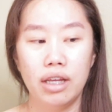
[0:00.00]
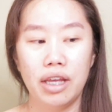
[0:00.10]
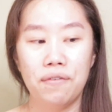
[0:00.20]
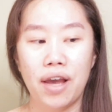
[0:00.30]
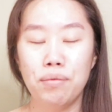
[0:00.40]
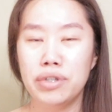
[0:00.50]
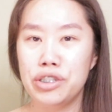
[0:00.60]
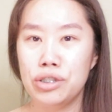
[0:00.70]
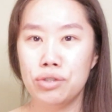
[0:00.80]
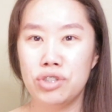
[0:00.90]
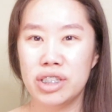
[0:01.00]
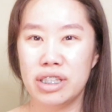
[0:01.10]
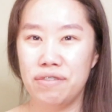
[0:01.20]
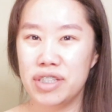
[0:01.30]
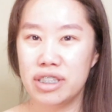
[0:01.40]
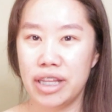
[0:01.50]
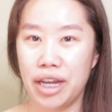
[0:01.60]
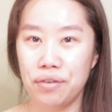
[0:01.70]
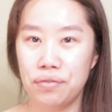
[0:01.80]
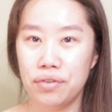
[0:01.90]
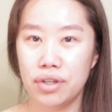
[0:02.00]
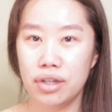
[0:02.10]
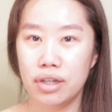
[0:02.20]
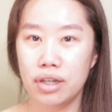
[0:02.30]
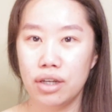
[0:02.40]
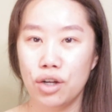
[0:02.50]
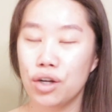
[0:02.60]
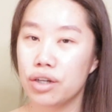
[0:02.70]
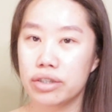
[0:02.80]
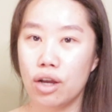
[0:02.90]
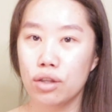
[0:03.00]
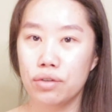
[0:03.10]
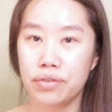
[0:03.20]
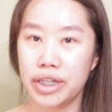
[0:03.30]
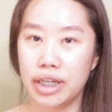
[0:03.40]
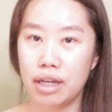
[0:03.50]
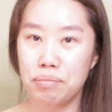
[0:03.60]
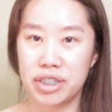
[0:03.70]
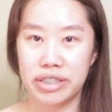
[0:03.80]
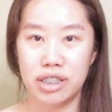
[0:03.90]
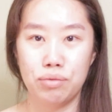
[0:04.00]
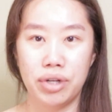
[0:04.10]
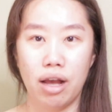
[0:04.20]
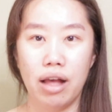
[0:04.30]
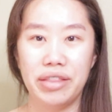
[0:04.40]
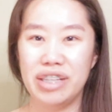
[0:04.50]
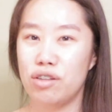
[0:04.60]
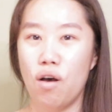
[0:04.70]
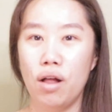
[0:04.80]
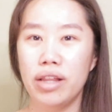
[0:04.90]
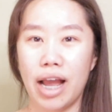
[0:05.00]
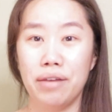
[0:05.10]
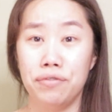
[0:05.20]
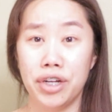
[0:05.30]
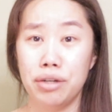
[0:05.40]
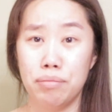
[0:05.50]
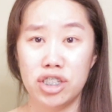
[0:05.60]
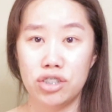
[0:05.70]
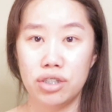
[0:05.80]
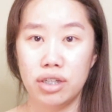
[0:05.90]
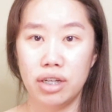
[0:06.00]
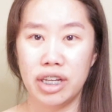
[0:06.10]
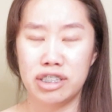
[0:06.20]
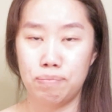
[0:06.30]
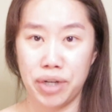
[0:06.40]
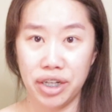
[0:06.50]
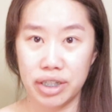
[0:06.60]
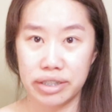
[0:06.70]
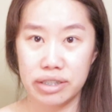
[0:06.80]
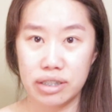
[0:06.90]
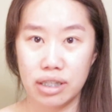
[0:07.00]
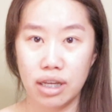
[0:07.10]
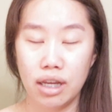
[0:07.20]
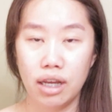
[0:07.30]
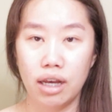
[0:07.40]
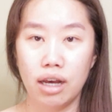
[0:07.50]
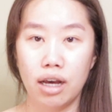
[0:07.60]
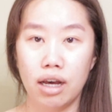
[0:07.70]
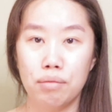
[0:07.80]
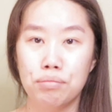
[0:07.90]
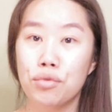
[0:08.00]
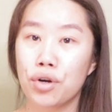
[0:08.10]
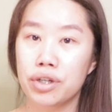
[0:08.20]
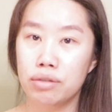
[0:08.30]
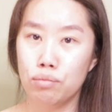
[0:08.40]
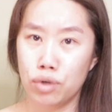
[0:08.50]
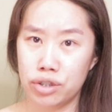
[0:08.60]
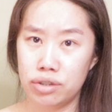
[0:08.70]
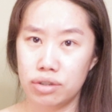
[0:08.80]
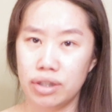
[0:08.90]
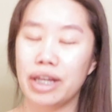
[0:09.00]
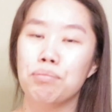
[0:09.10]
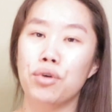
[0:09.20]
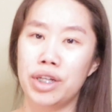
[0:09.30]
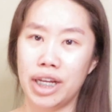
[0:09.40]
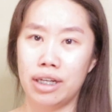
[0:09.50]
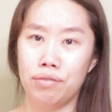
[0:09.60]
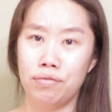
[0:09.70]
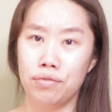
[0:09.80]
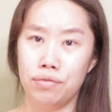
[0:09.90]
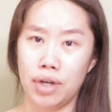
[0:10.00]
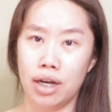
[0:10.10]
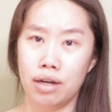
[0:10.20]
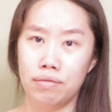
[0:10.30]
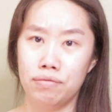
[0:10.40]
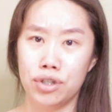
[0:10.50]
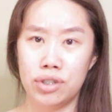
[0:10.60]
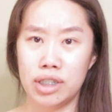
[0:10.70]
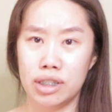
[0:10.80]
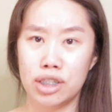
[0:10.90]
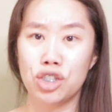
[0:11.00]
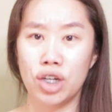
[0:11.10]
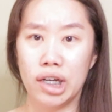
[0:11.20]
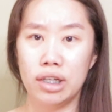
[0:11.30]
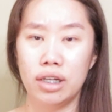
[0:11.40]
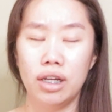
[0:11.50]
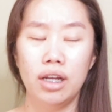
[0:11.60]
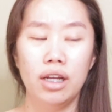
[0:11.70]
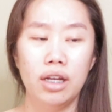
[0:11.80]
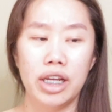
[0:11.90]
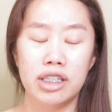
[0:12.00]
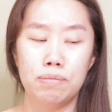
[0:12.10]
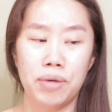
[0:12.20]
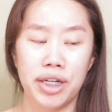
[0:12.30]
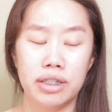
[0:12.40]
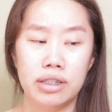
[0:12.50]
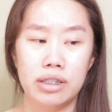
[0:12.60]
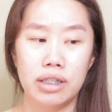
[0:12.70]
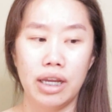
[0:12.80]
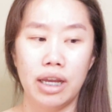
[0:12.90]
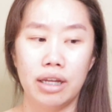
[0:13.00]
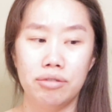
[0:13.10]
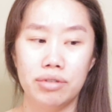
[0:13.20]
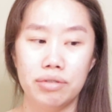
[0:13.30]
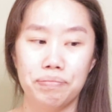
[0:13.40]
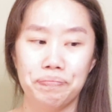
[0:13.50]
if I was to just live this life hurt all over again, because that's all I very much experienced, more negative versus good experience, and